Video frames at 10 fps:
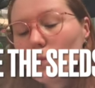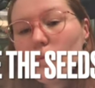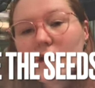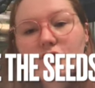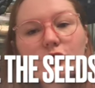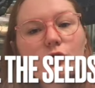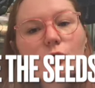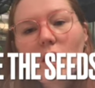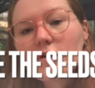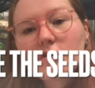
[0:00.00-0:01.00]
Make sure you
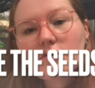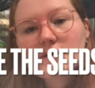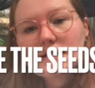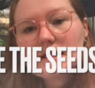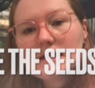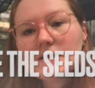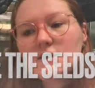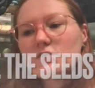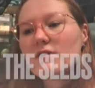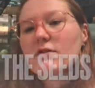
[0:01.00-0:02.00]
water those
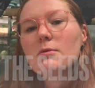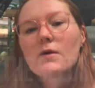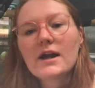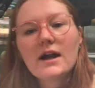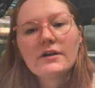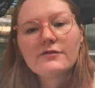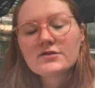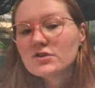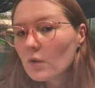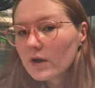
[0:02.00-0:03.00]
seeds, you give them the right kind of
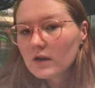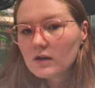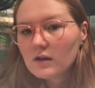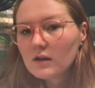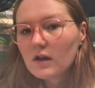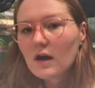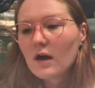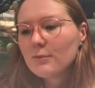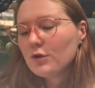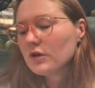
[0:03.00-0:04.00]
soil.
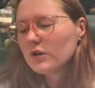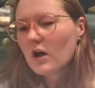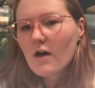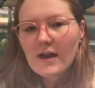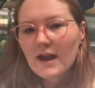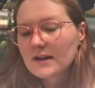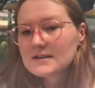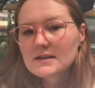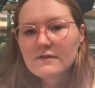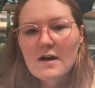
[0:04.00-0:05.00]
You can look all that kind of
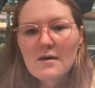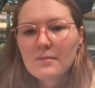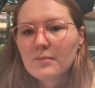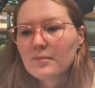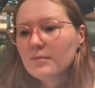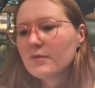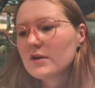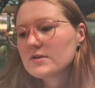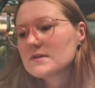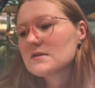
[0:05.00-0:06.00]
stuff up.
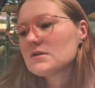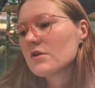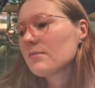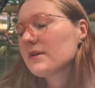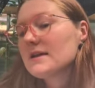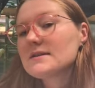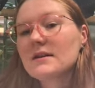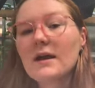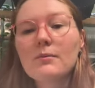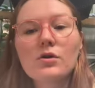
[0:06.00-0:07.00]
There's certain plants that
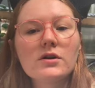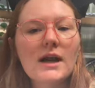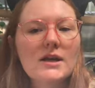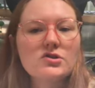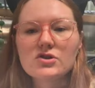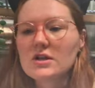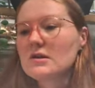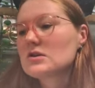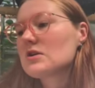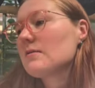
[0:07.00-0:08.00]
like more nitrogen,
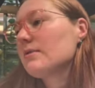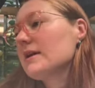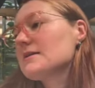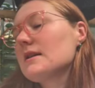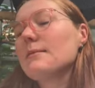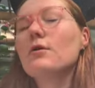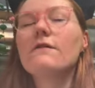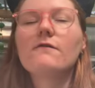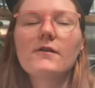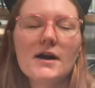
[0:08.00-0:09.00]
there's certain plants that like more
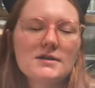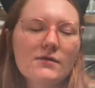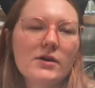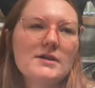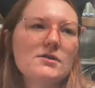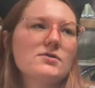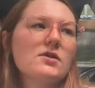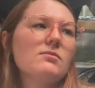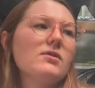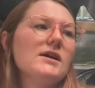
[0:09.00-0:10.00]
phosphorus, there's
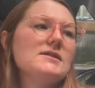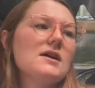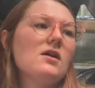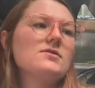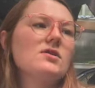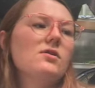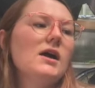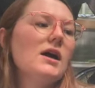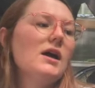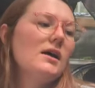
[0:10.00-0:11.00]
certain plants that also
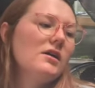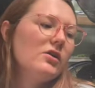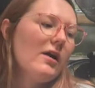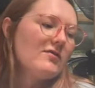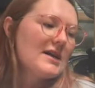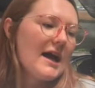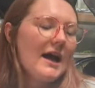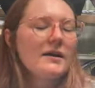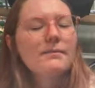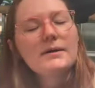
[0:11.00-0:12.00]
you have to
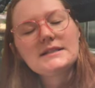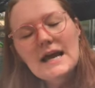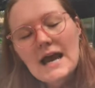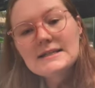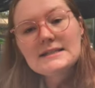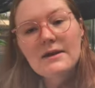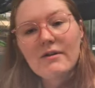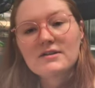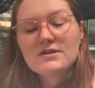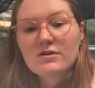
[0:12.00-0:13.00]
add potassium
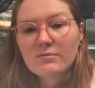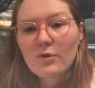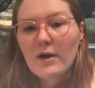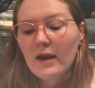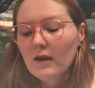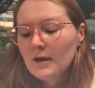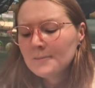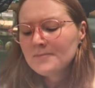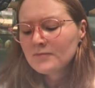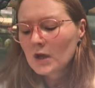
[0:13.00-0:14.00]
at a certain point.
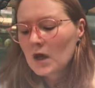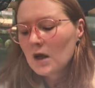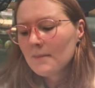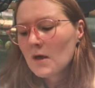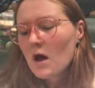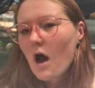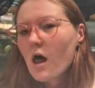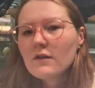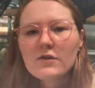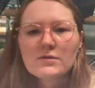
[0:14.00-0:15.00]

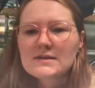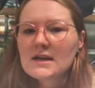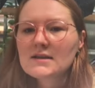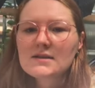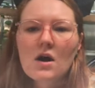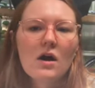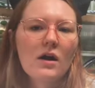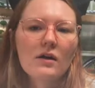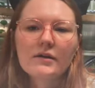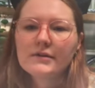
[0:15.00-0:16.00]
All of those things
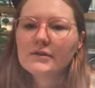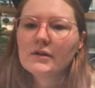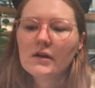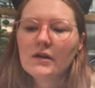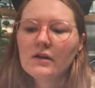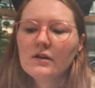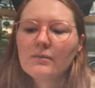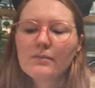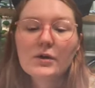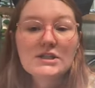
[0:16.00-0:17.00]
are
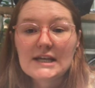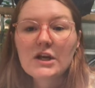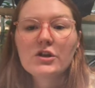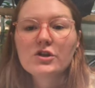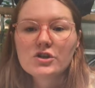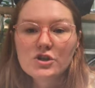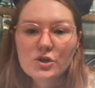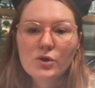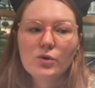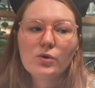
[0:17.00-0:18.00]
particular
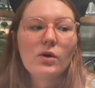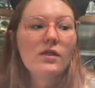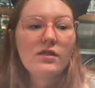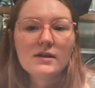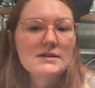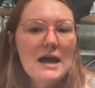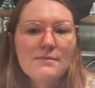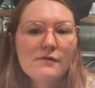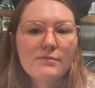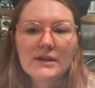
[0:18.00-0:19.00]
to the type
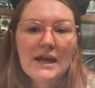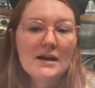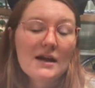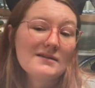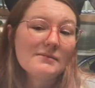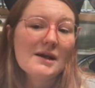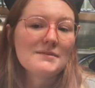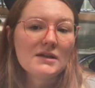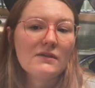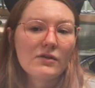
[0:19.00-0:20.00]
of plant and
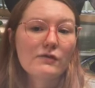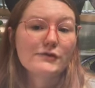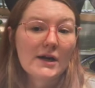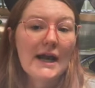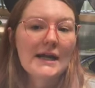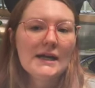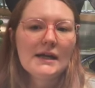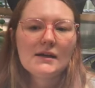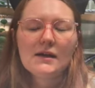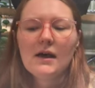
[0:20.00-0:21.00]
sometimes even the variety.